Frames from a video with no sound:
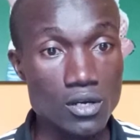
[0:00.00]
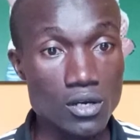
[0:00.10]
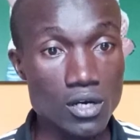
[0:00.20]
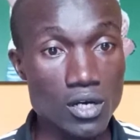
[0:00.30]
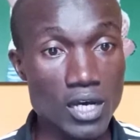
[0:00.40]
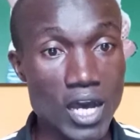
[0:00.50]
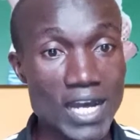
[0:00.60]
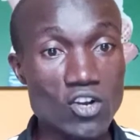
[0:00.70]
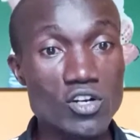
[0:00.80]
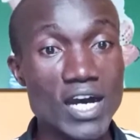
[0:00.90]
A
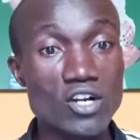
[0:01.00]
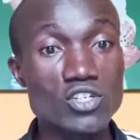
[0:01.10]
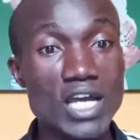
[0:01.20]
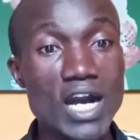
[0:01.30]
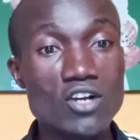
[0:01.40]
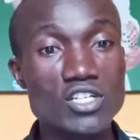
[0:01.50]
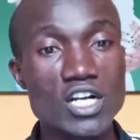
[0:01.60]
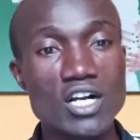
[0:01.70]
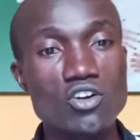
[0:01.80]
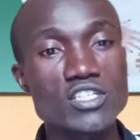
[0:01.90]

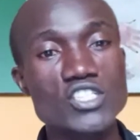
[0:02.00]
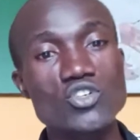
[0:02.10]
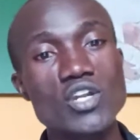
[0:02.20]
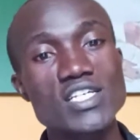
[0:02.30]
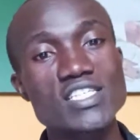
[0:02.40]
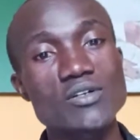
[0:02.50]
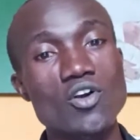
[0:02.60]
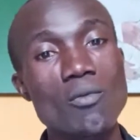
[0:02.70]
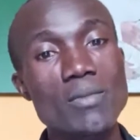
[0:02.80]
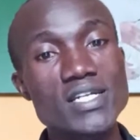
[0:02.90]
contextualized
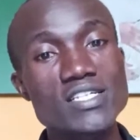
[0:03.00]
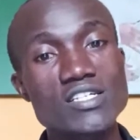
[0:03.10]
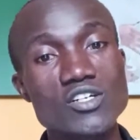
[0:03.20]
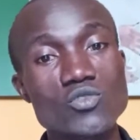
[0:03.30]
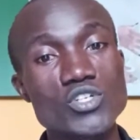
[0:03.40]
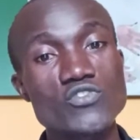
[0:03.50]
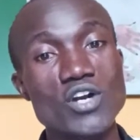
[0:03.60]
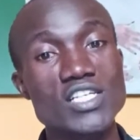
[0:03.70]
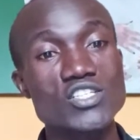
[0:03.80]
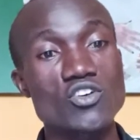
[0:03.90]
comment which
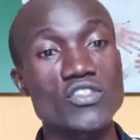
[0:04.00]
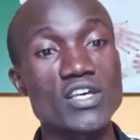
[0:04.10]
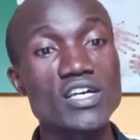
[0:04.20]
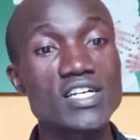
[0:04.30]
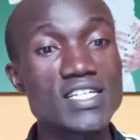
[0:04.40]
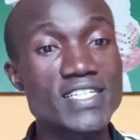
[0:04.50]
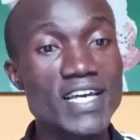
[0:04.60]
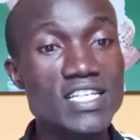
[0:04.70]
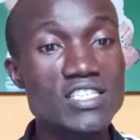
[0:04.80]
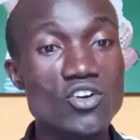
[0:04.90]
focuses on the
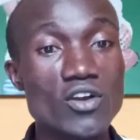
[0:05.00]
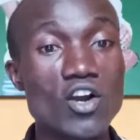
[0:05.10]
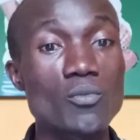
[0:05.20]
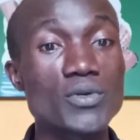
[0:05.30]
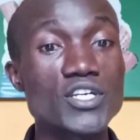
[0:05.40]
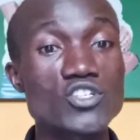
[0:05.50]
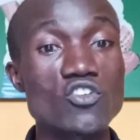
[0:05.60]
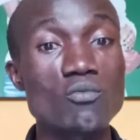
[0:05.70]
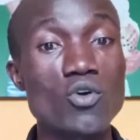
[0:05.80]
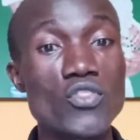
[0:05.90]
text, or a combination
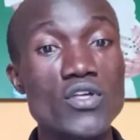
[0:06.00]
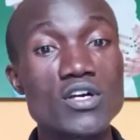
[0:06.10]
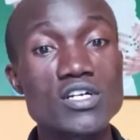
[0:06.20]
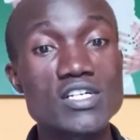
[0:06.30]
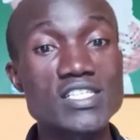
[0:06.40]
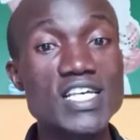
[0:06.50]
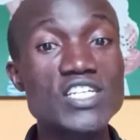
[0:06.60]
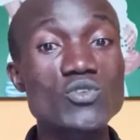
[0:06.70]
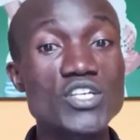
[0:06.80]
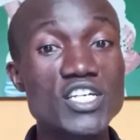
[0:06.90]
of both,
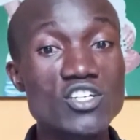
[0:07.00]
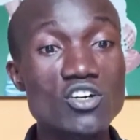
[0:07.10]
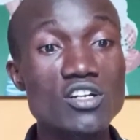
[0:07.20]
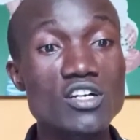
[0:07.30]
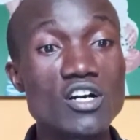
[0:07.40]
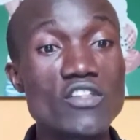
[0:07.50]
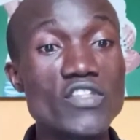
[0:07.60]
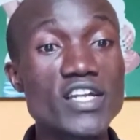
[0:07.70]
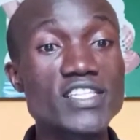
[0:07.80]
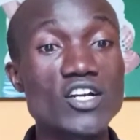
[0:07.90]
starting with the general,
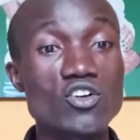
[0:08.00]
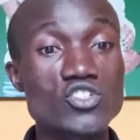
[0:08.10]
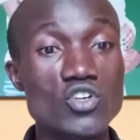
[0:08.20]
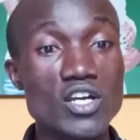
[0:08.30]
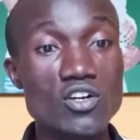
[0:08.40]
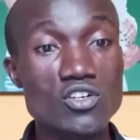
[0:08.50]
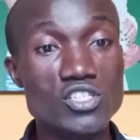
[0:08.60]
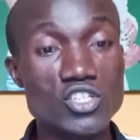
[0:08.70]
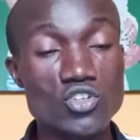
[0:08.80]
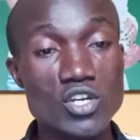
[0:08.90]
then the
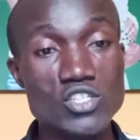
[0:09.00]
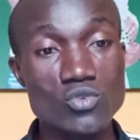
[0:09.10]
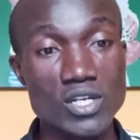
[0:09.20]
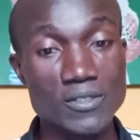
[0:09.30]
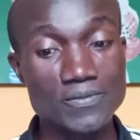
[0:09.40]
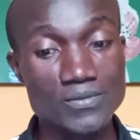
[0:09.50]
contextualized one.